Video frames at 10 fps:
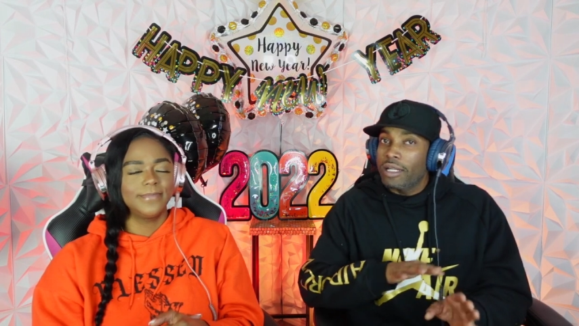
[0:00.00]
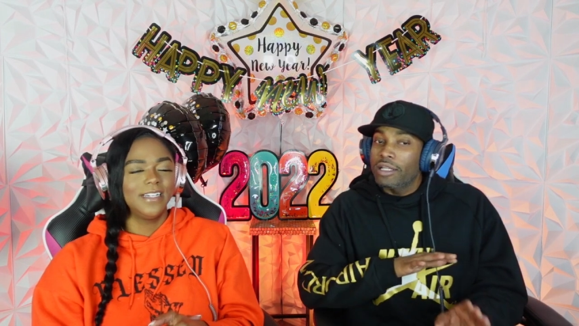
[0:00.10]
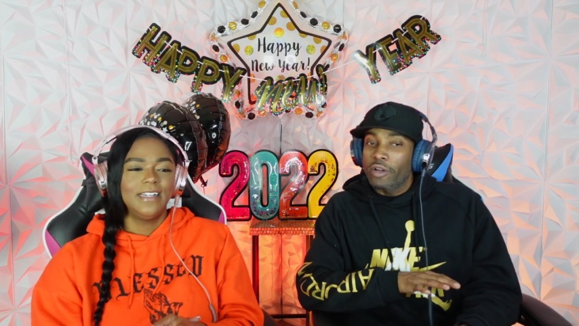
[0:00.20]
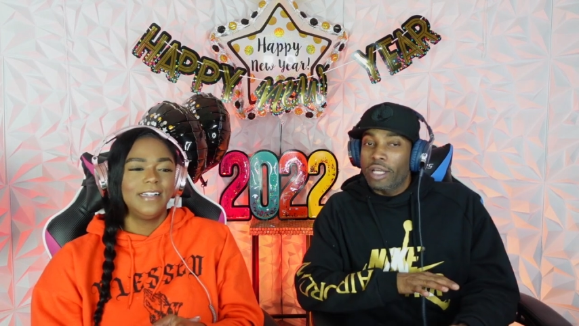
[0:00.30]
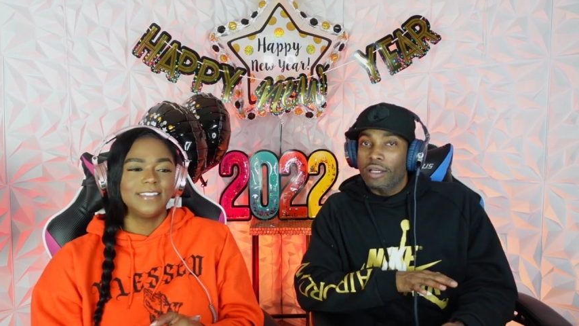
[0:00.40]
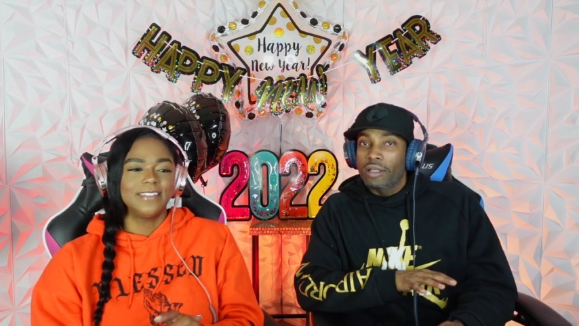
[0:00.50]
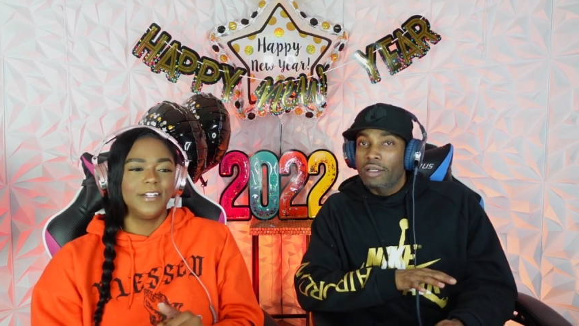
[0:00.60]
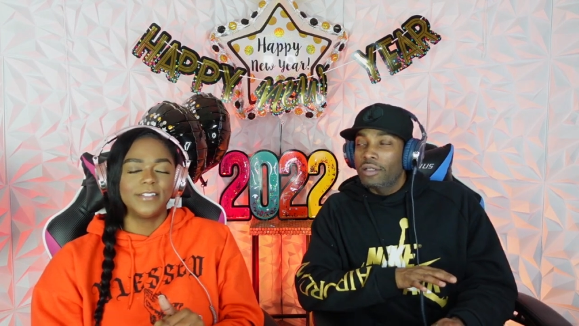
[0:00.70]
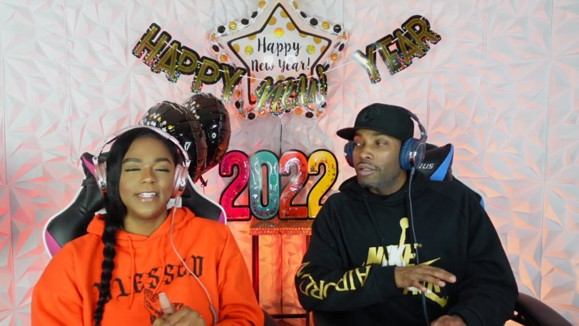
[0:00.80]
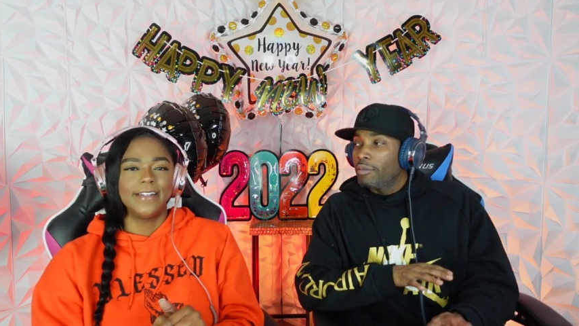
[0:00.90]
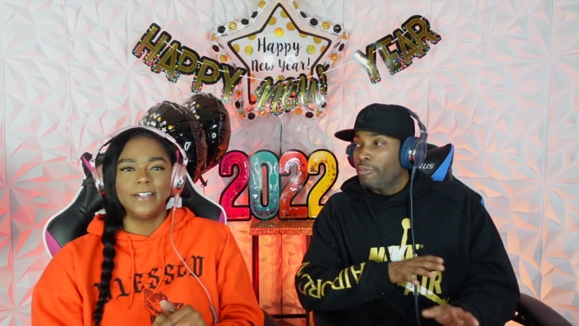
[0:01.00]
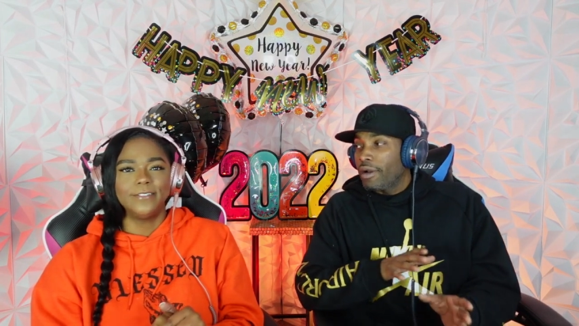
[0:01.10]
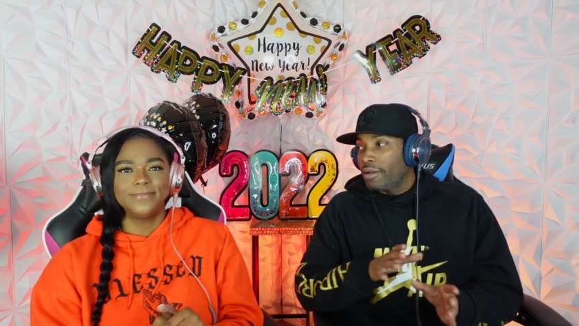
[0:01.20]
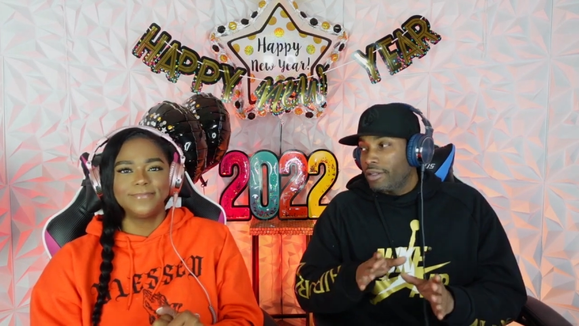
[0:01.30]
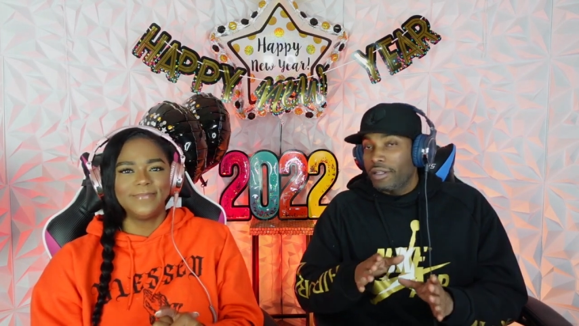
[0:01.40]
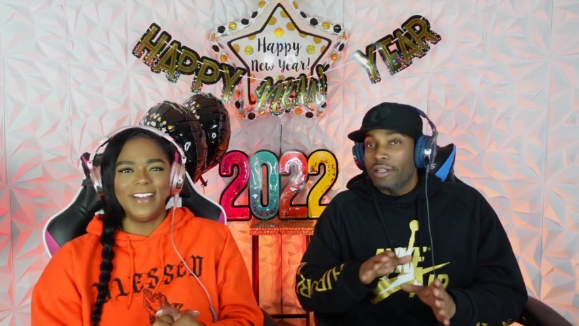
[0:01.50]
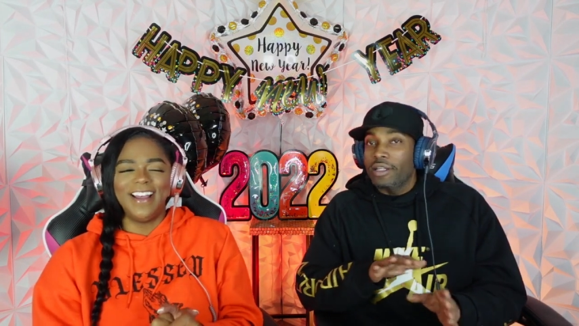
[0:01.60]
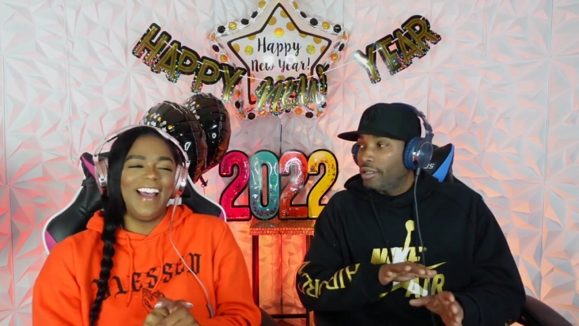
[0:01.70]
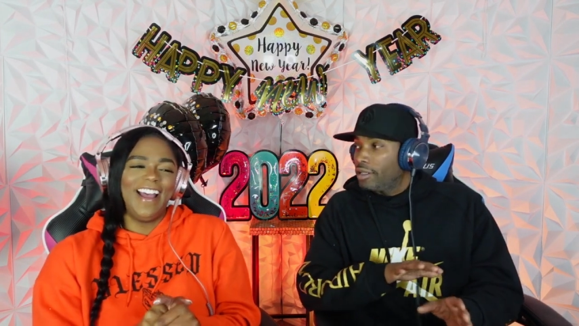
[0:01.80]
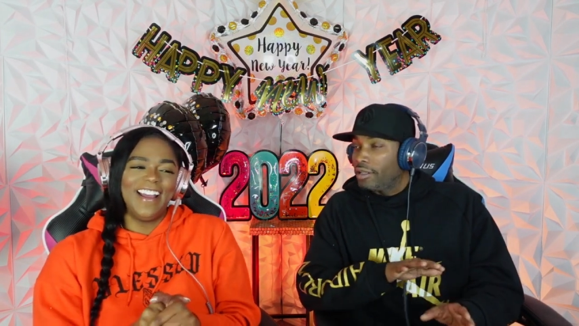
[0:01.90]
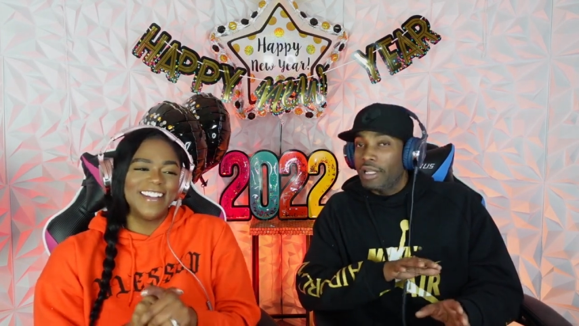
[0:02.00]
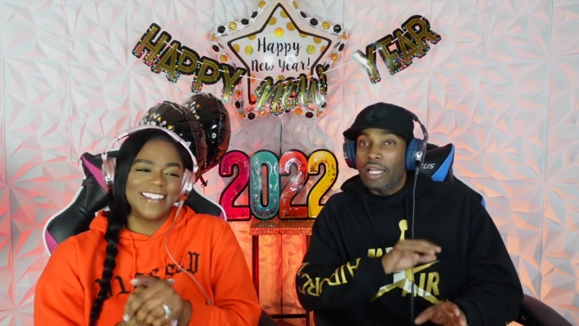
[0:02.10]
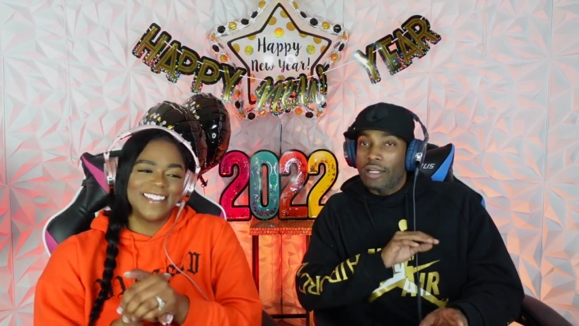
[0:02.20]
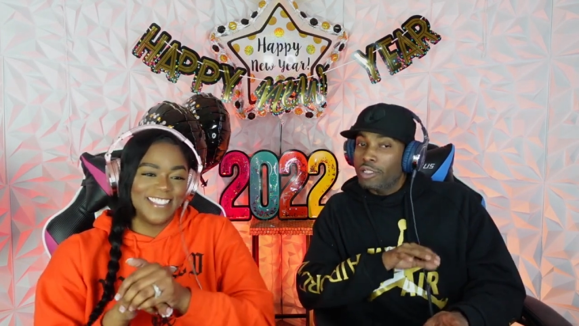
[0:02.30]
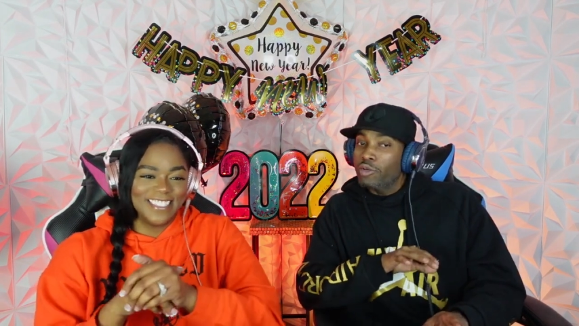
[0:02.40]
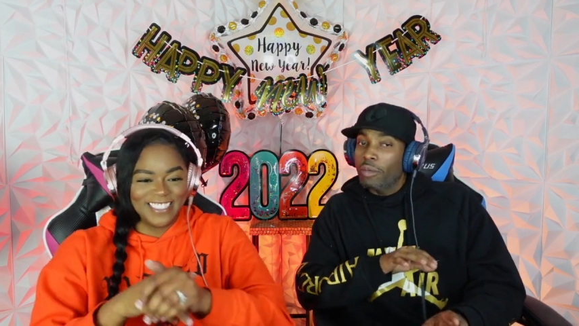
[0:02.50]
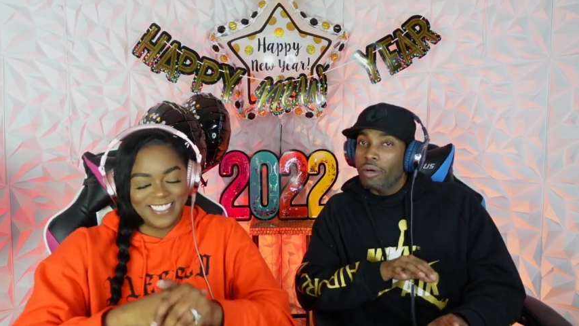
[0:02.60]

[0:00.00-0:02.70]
Speaker 1: that no they don't they, they twin brothers, y'all.